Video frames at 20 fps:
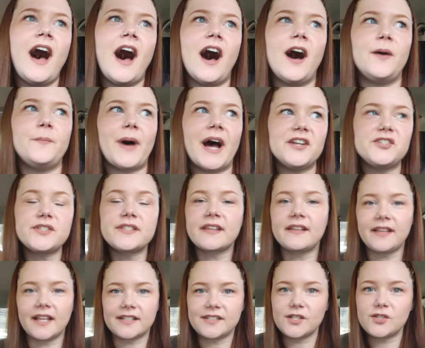I just
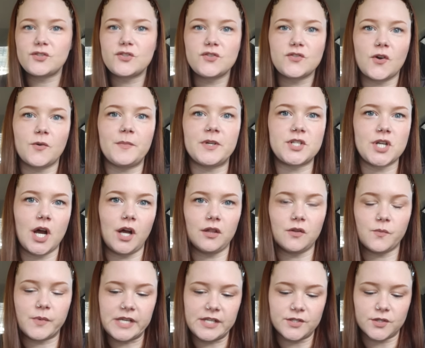collected so much
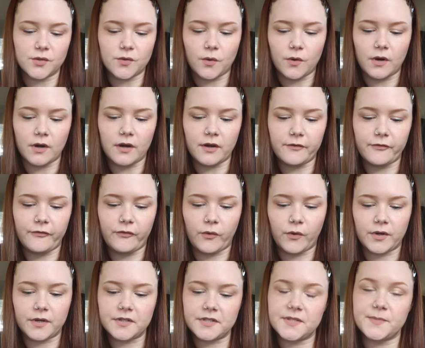Halloween decor
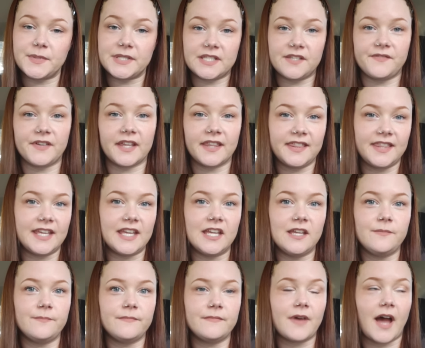for a specific
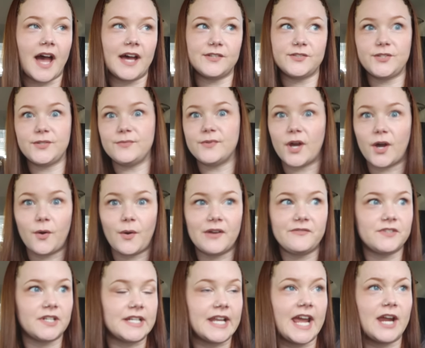theme. As you know,
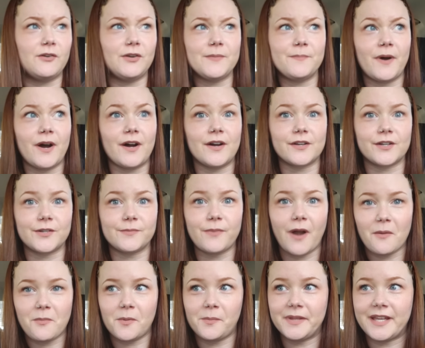I've done Harry Potter
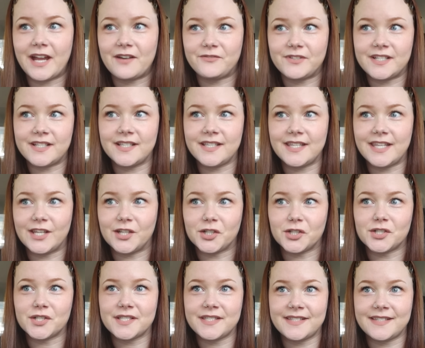probably every
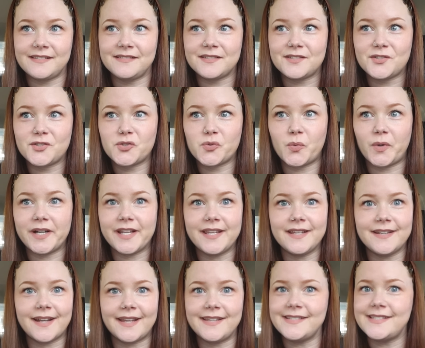year since
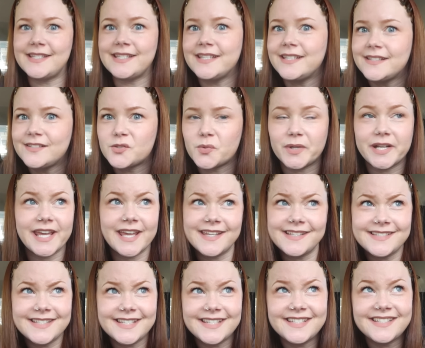2019,
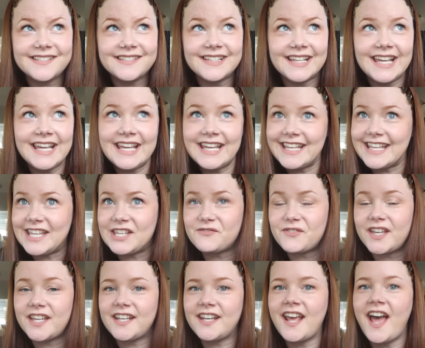2018
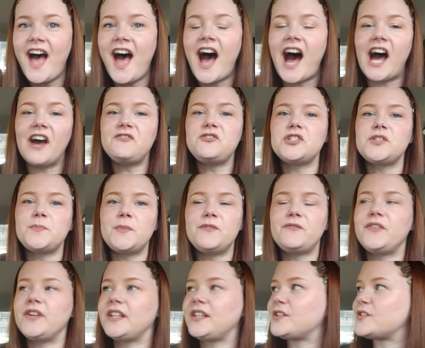even. I've just
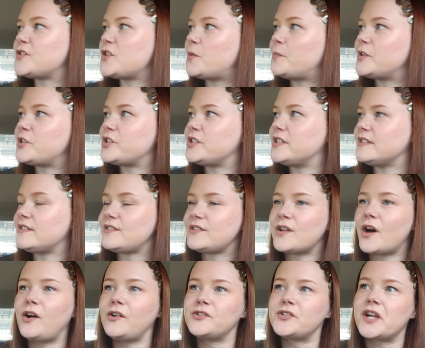been feeling so much
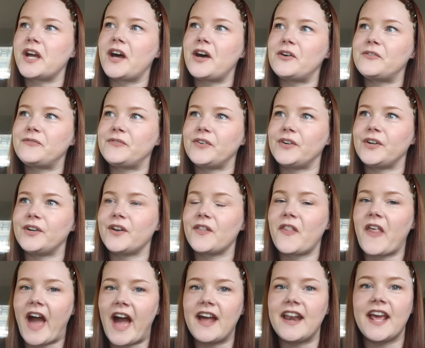nostalgia for
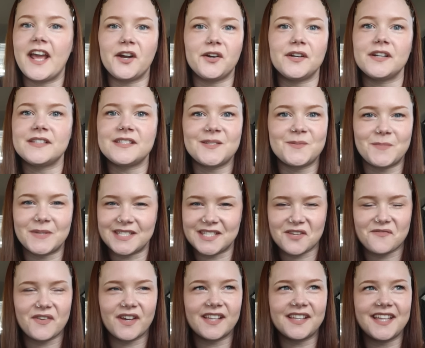that era
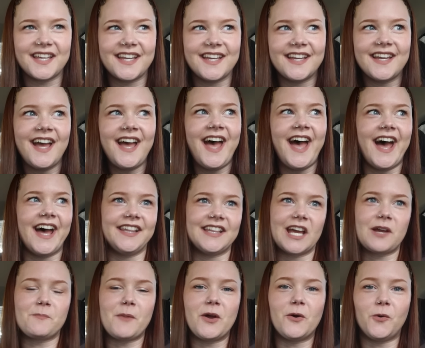specifically, and
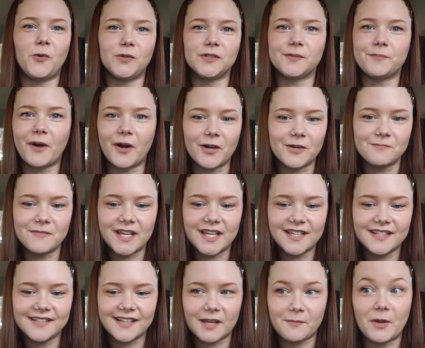like my old
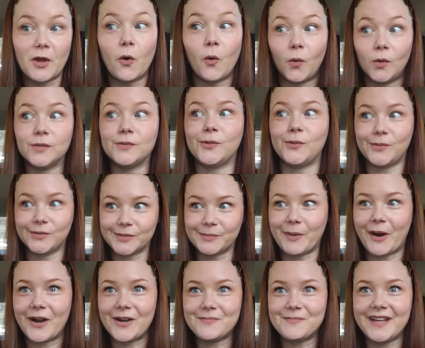apartment, like my old
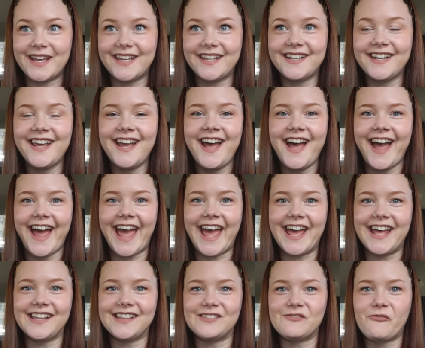apartment,
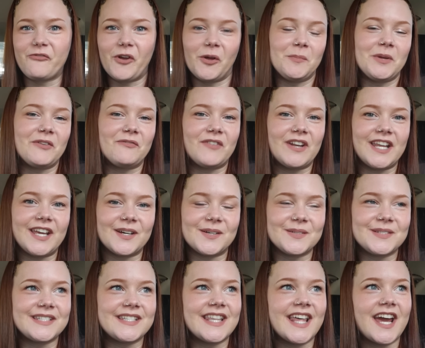and filming
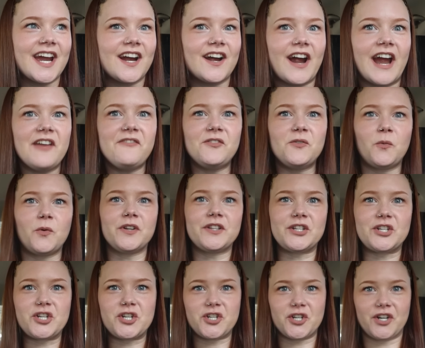videos there. I even wore
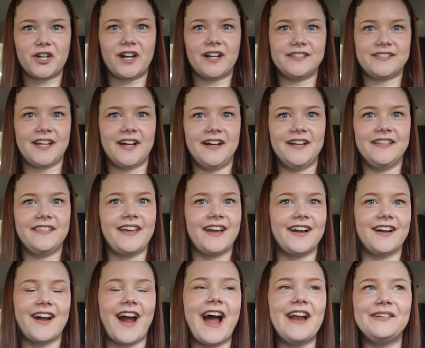the shirt a ton
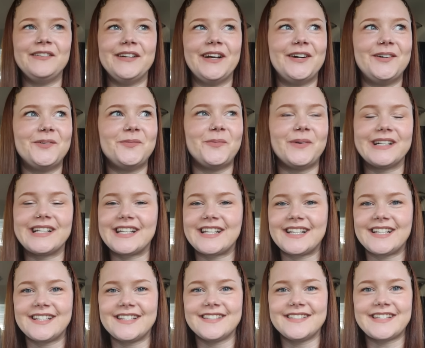there. I don't know what it
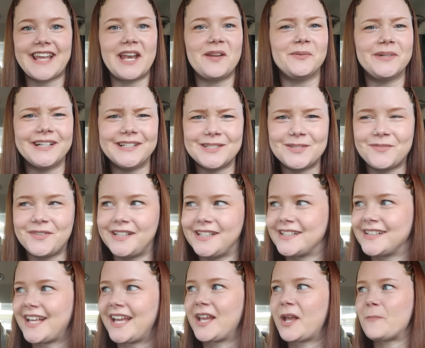is. Anyone else
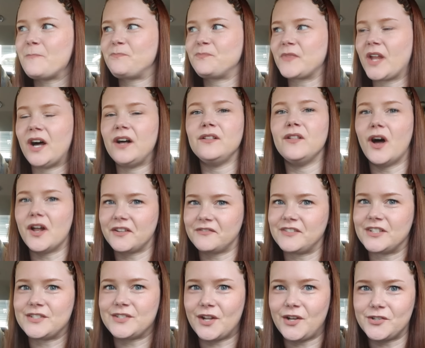feeling like a lot of
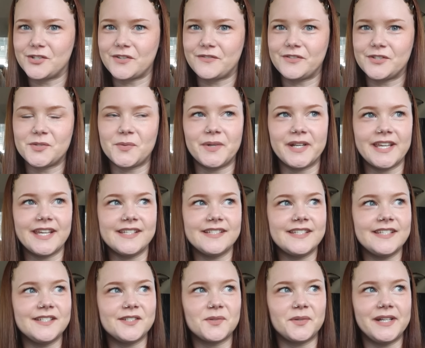nostalgia for
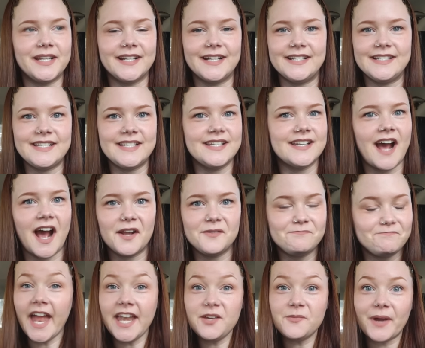2018, 2019.
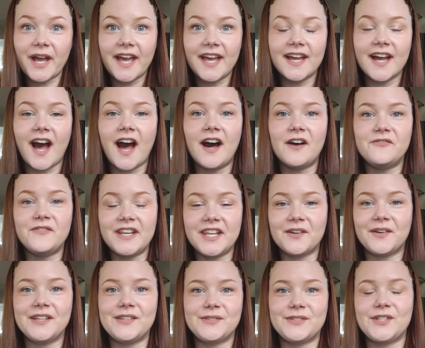Anyway, a
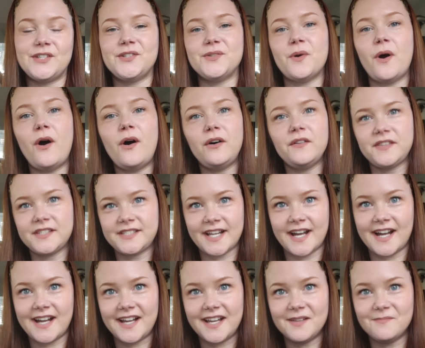video I used to do all the
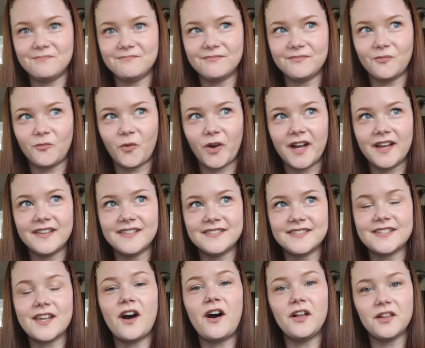time
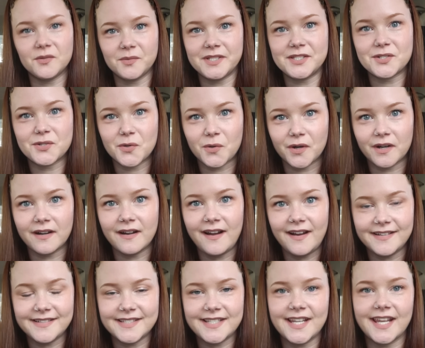was Halloween decor
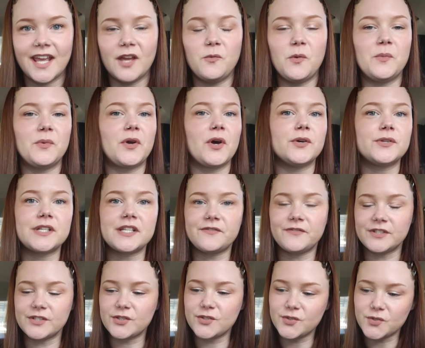hunting, and we would go to
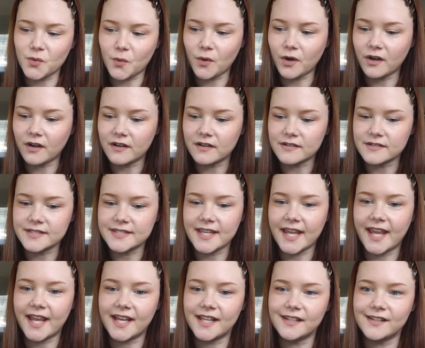different stores
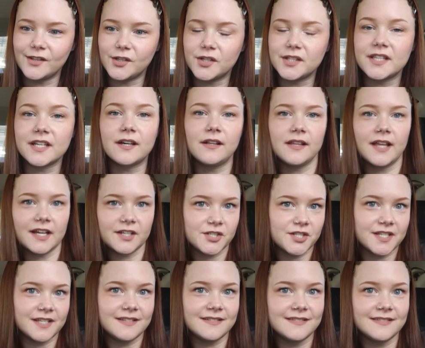and look at the
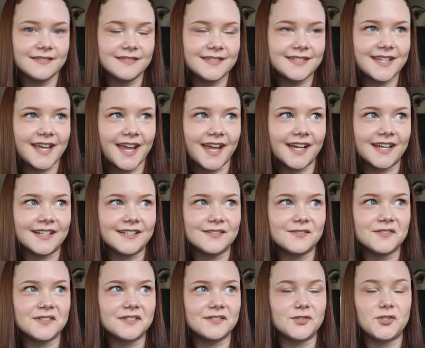collections
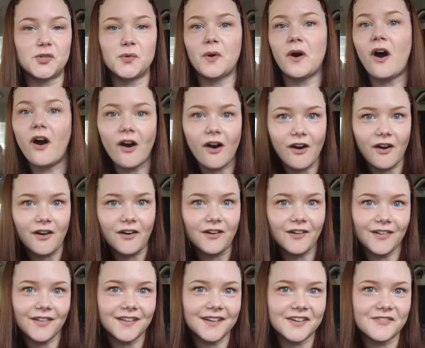and do a
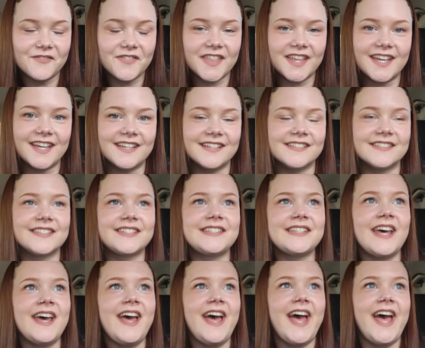haul of things.